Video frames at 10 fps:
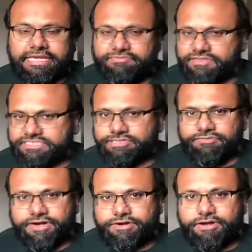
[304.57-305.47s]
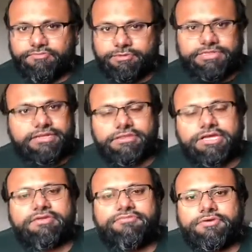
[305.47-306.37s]
If it's too far off what they're
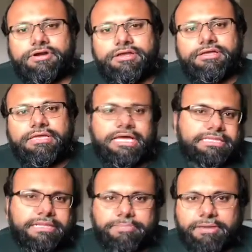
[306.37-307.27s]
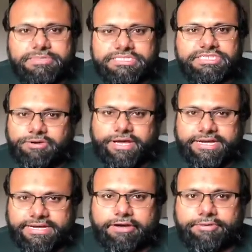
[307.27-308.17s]
looking for, they'll probably just go
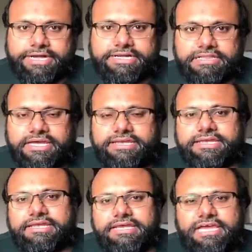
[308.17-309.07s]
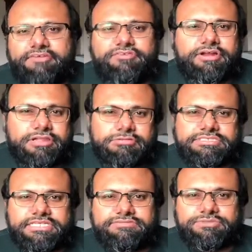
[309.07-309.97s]
ahead and outright decline it. If you're
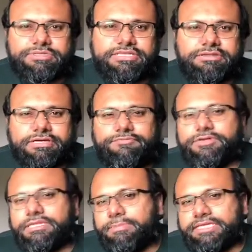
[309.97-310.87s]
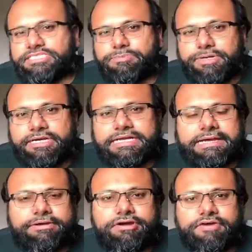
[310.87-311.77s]
close enough to what they're looking for, they may just put in a
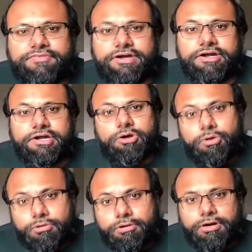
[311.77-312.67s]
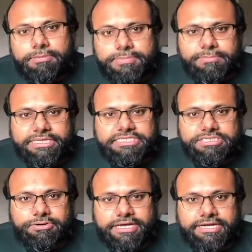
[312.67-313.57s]
counter offer, or they may
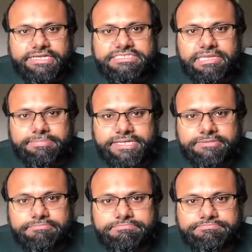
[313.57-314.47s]
just go ahead and accept it.